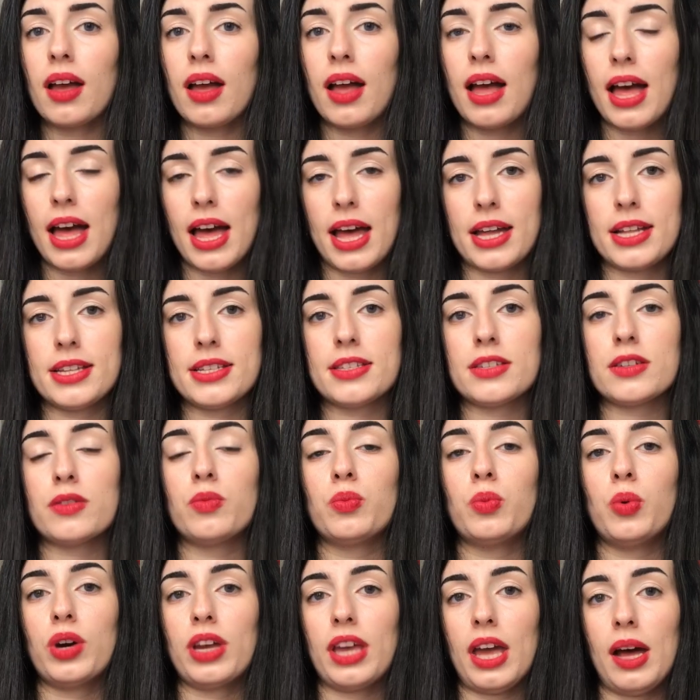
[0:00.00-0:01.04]
and
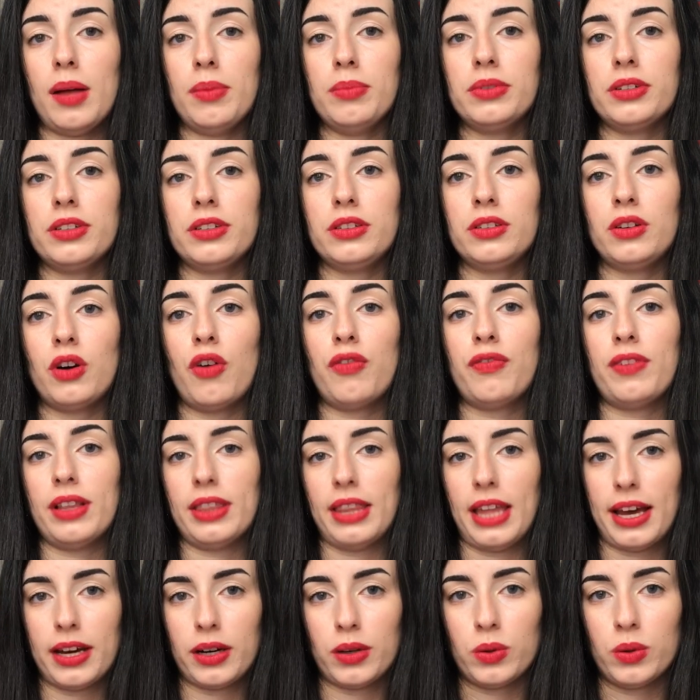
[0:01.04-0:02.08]
vocabulary of a
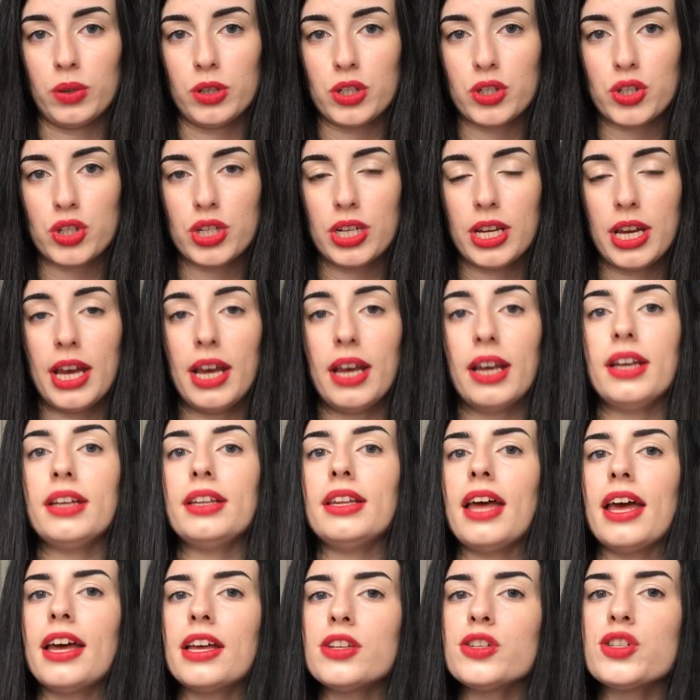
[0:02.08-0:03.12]
language. In
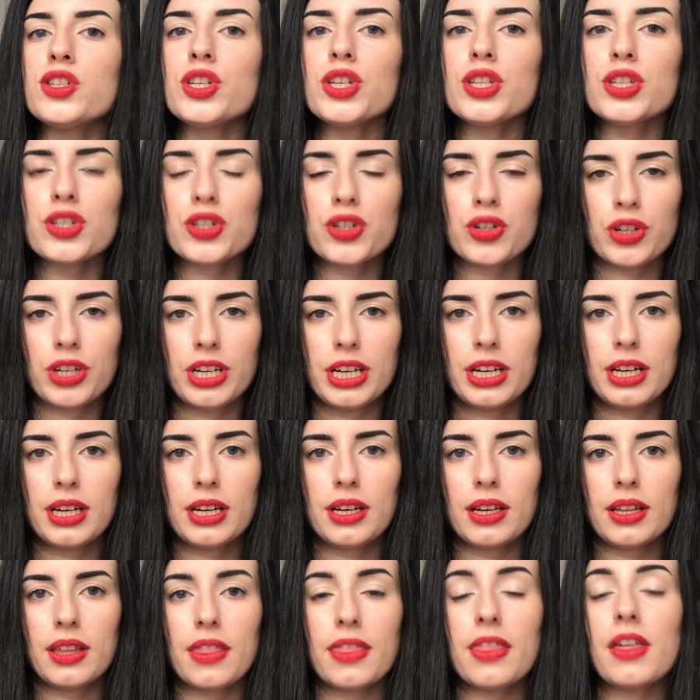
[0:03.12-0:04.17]
ancient Greek,
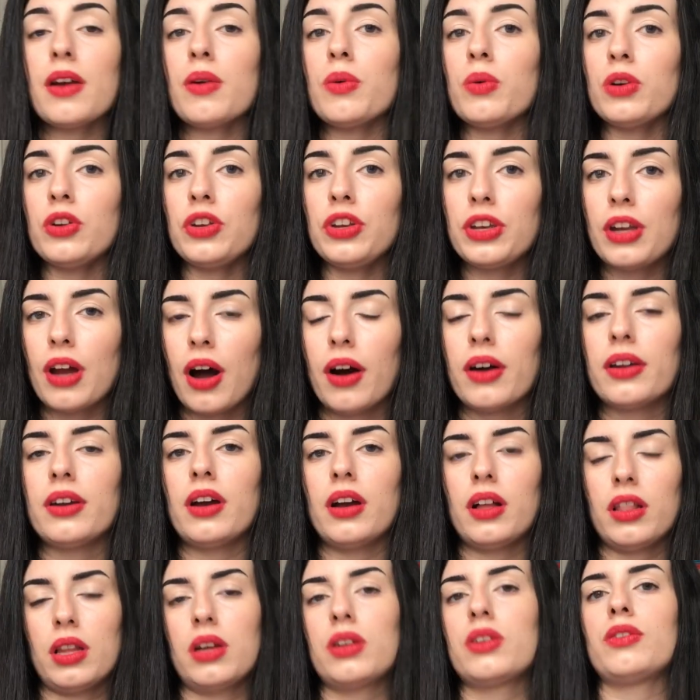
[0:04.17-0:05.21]
there were not
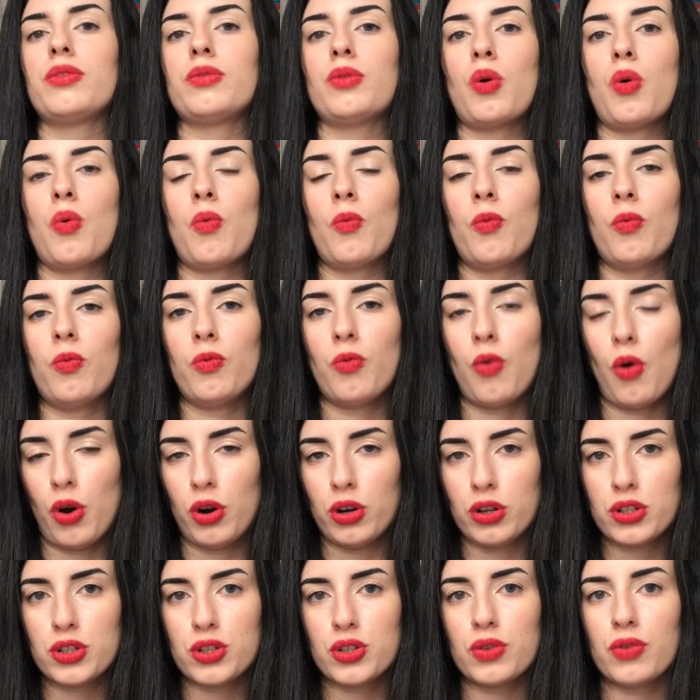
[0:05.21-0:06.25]
a lot of
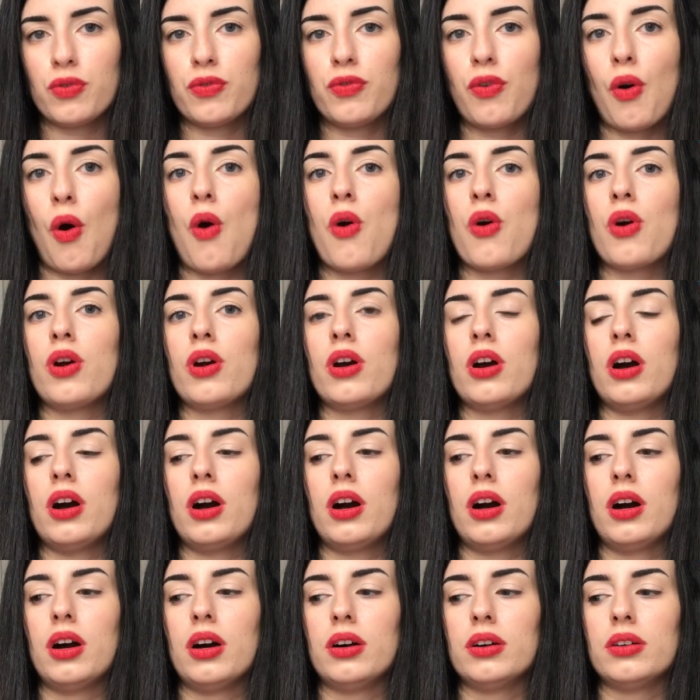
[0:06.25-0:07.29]
words for
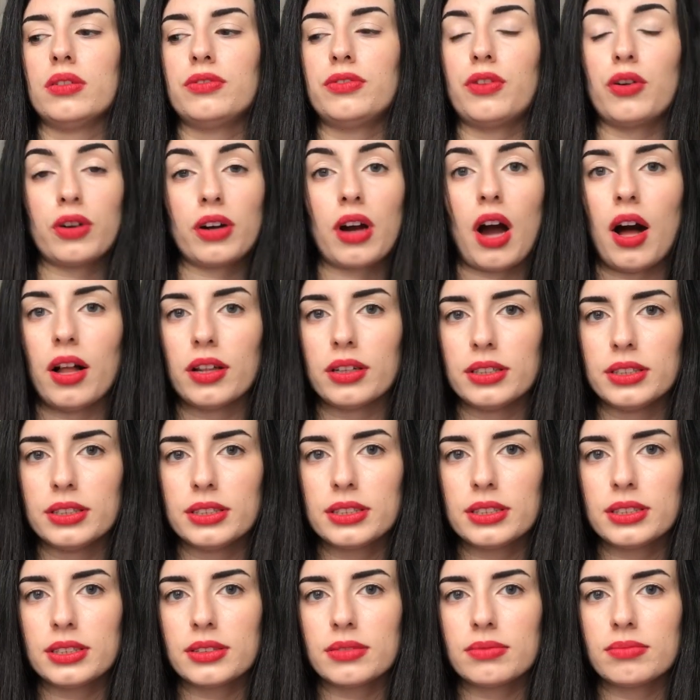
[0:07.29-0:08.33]

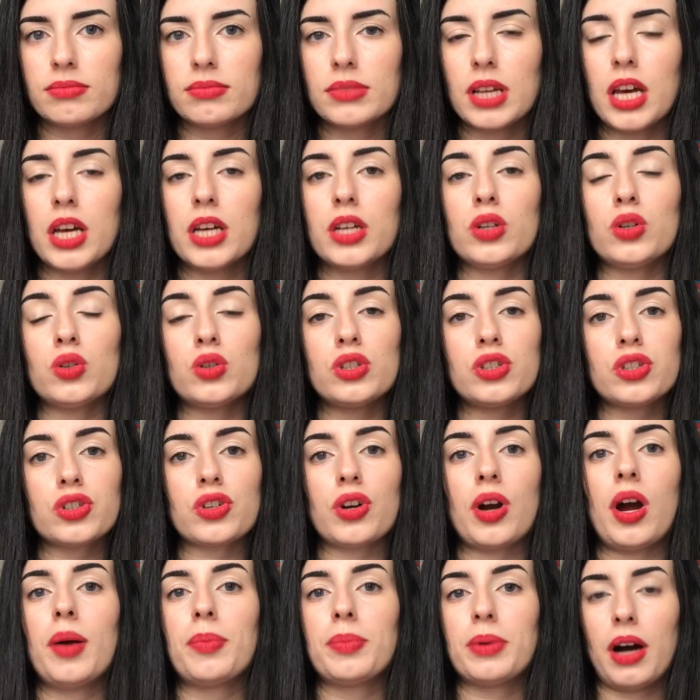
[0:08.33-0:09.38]
colors, to
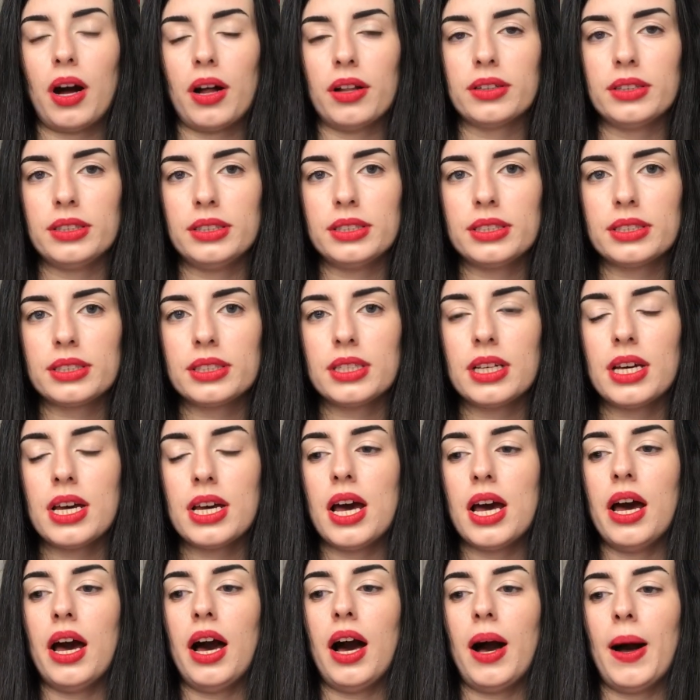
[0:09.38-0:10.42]
describe colors.
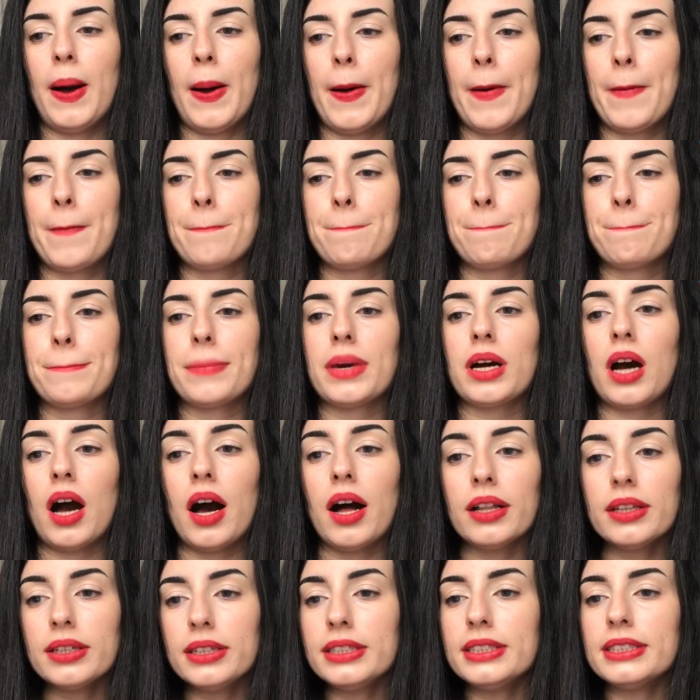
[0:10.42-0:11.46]

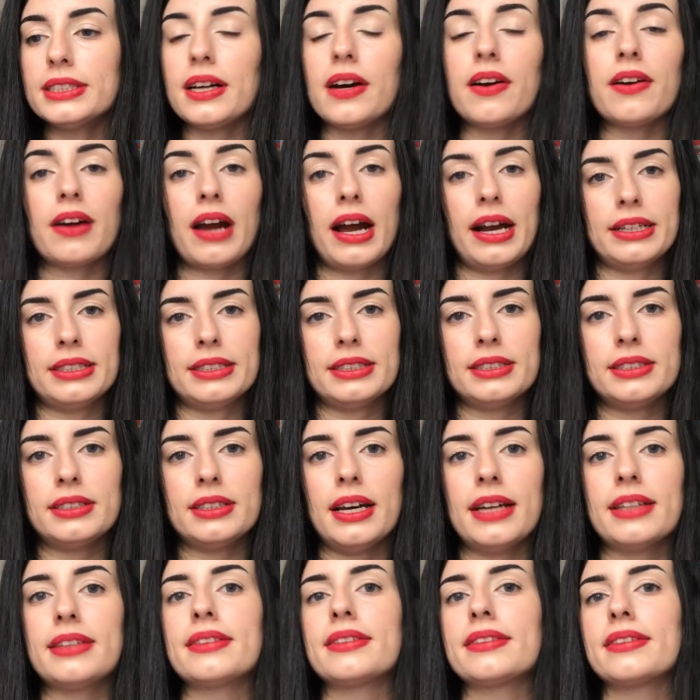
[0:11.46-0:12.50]
colors are added
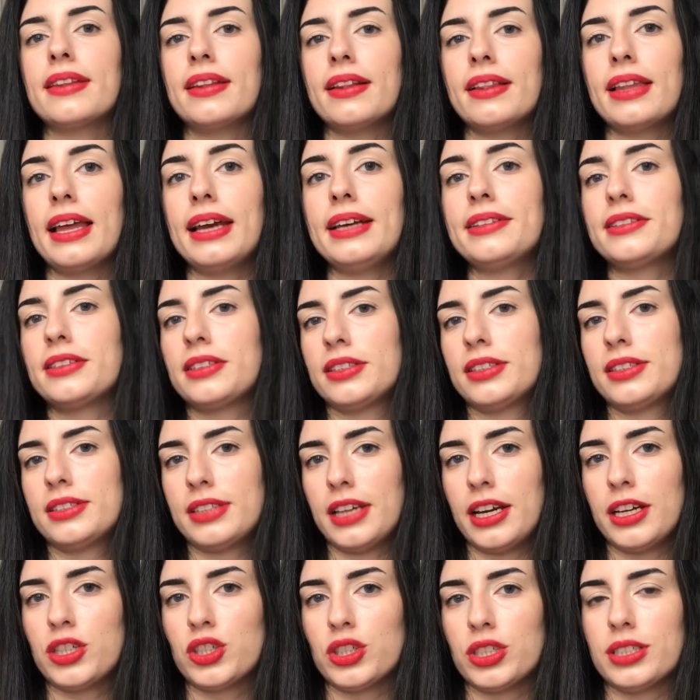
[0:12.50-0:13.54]
at later
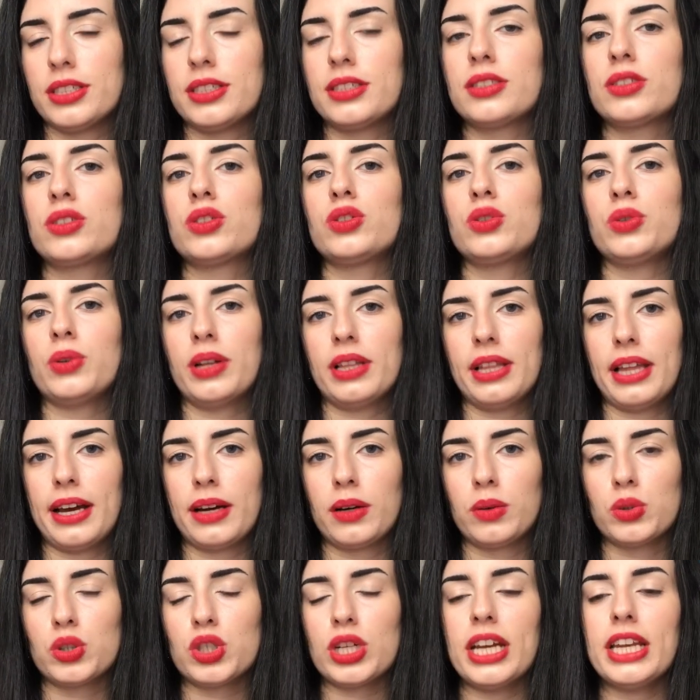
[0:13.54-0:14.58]
stages to a
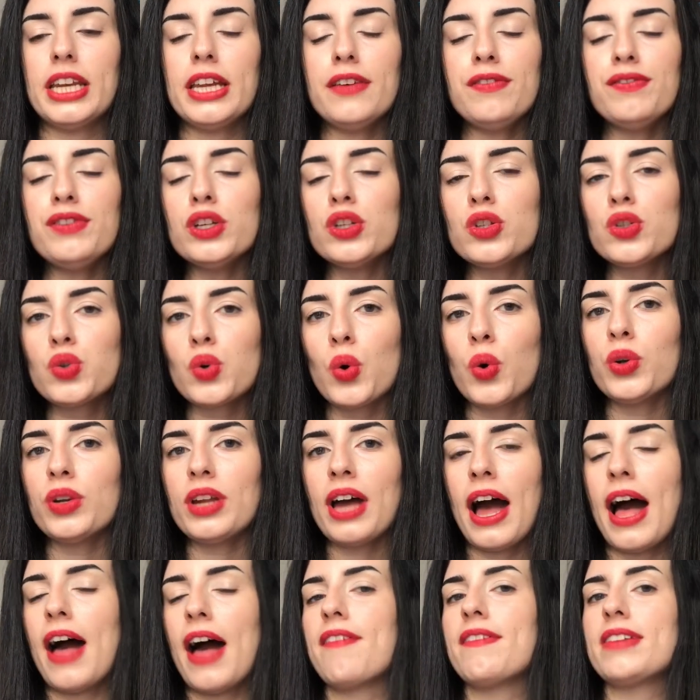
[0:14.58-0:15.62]
language, and if you don't
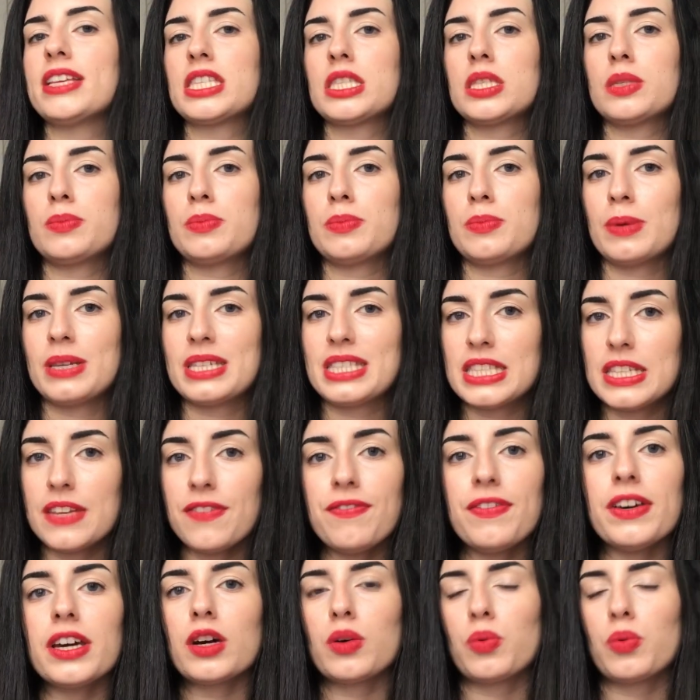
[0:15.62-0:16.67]
have a specific